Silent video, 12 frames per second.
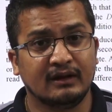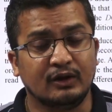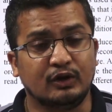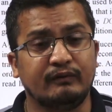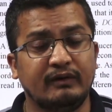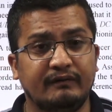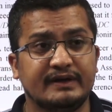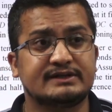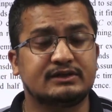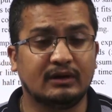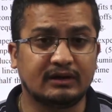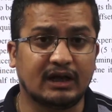You will
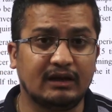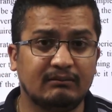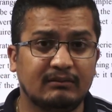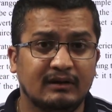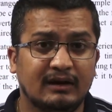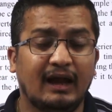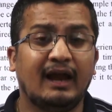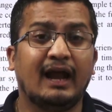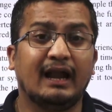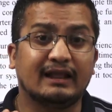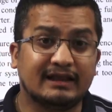waste your time and